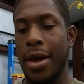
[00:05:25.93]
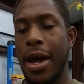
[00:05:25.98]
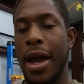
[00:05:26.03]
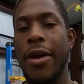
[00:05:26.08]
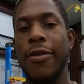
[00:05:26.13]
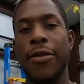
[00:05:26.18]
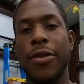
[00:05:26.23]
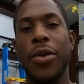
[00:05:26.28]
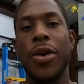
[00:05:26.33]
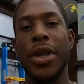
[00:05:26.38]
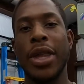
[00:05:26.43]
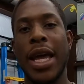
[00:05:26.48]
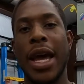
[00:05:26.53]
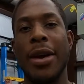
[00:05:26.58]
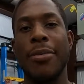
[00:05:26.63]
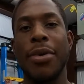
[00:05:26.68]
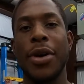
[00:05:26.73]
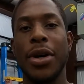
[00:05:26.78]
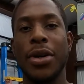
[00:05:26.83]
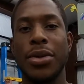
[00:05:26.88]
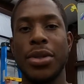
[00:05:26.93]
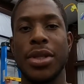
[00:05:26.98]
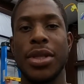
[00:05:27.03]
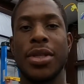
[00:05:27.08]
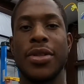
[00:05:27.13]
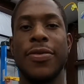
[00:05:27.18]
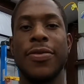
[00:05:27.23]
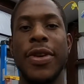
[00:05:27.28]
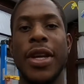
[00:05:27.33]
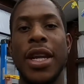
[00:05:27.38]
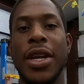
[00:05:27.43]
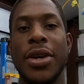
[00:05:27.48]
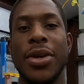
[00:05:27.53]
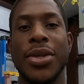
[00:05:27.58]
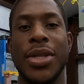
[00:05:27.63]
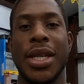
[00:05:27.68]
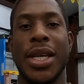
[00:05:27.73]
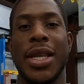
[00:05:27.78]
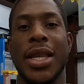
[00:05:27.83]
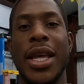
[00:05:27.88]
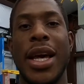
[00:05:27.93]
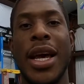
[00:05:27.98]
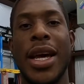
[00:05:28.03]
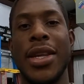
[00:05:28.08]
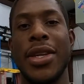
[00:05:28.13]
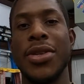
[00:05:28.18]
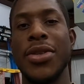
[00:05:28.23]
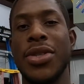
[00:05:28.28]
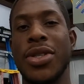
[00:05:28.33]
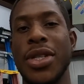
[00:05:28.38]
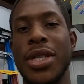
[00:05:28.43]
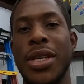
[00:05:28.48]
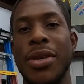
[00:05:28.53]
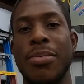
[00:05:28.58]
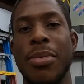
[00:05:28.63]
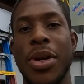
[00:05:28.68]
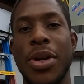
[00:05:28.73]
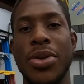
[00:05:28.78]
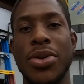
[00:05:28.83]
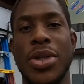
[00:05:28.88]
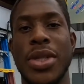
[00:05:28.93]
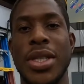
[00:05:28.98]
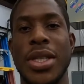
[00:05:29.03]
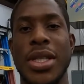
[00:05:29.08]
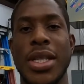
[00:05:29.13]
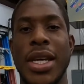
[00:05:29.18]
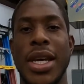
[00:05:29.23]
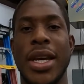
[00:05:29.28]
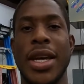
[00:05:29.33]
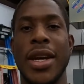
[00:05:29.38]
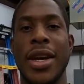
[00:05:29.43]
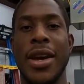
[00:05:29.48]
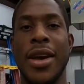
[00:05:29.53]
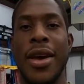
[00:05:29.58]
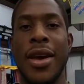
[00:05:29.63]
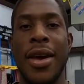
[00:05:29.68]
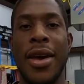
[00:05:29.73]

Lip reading: everyone that posts videos online usually posts like